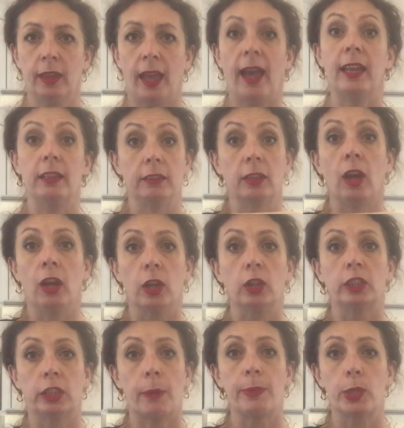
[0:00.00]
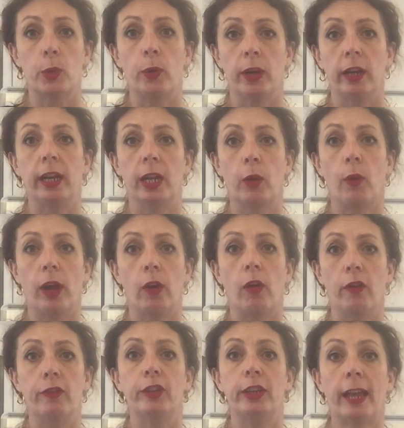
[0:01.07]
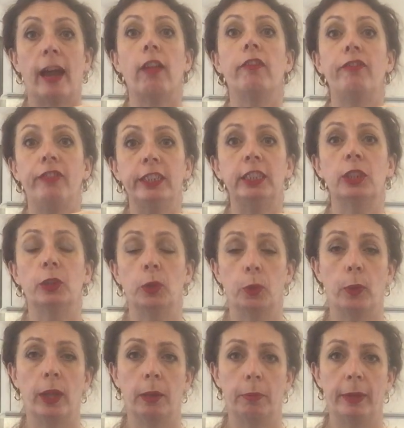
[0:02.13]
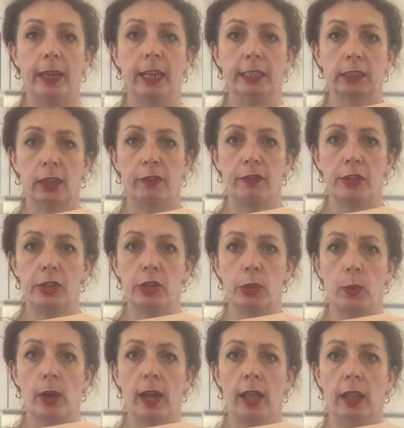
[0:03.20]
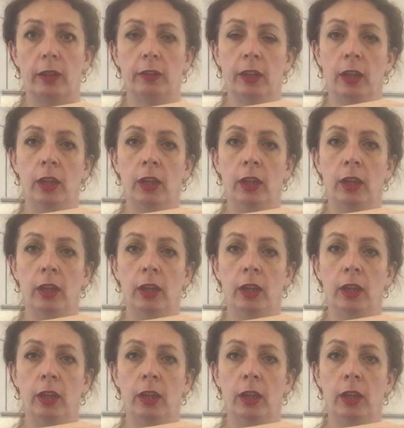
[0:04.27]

And subsequently, quite often, our physical well-being suffers as well.